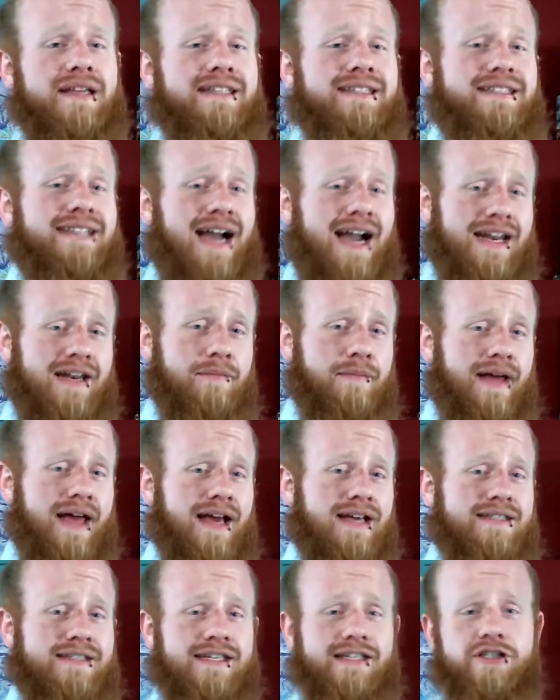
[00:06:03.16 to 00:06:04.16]

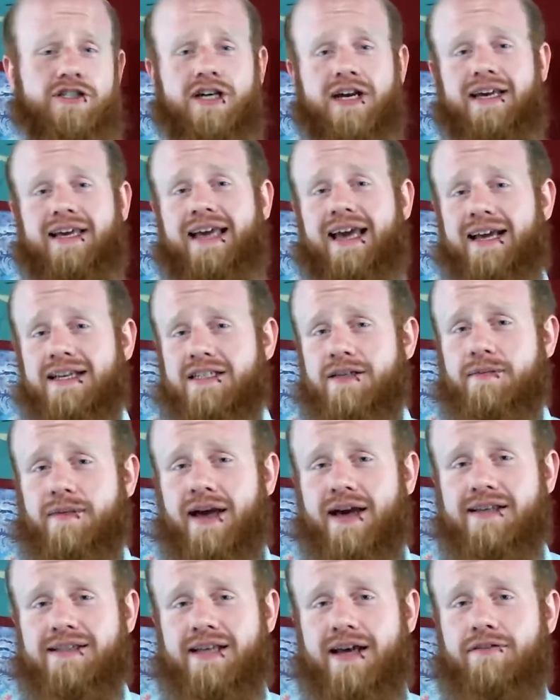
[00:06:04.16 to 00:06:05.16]
Dynamax and
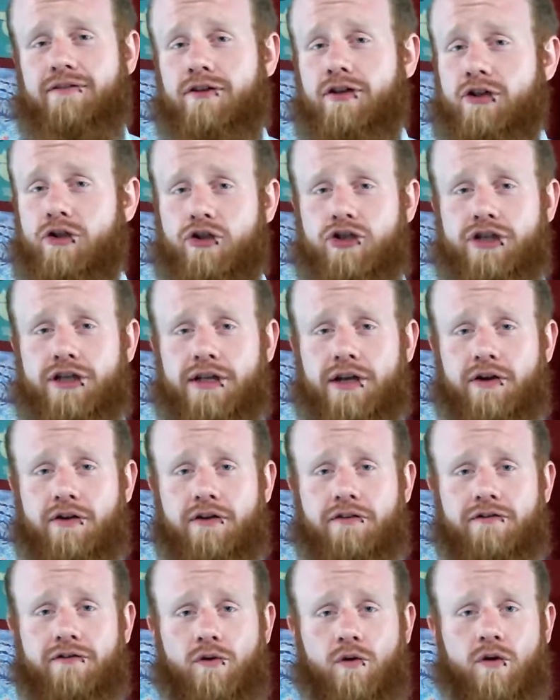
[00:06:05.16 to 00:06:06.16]
Gigantamax evolutionary
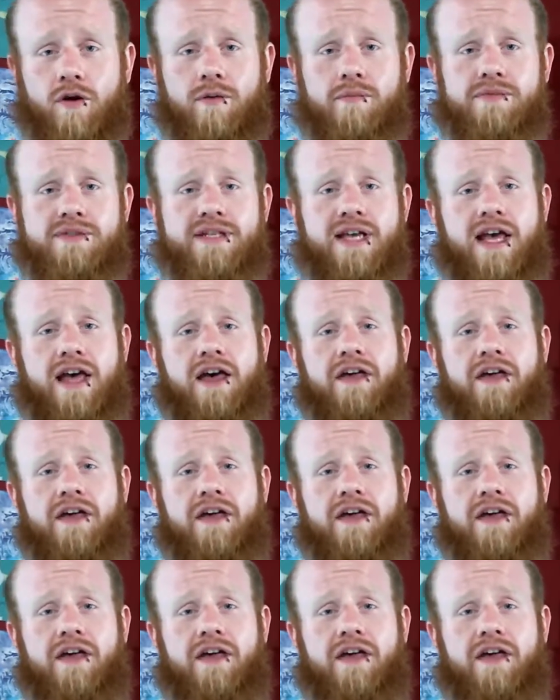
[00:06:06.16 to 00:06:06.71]
forms